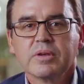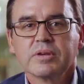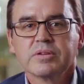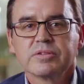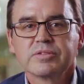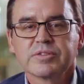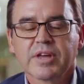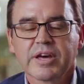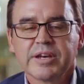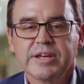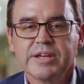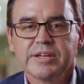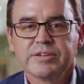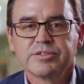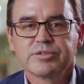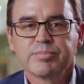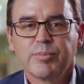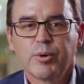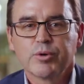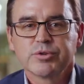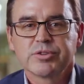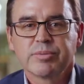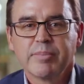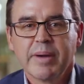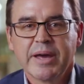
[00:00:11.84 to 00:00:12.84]
Studying
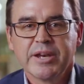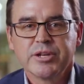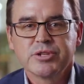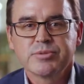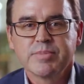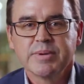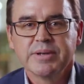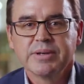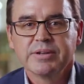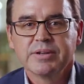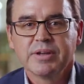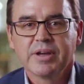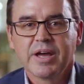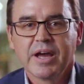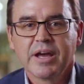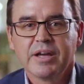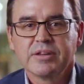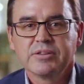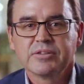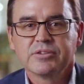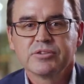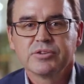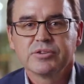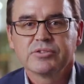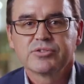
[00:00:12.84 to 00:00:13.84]
sports management at
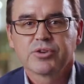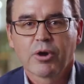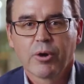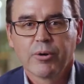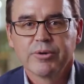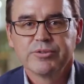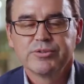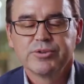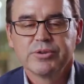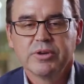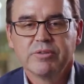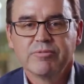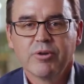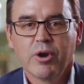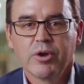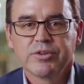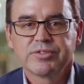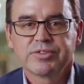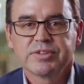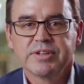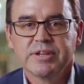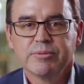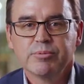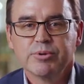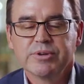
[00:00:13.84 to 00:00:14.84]
Torrens
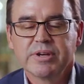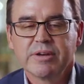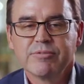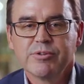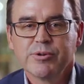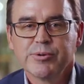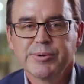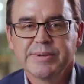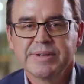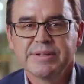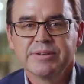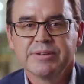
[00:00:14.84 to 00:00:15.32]
University will give you an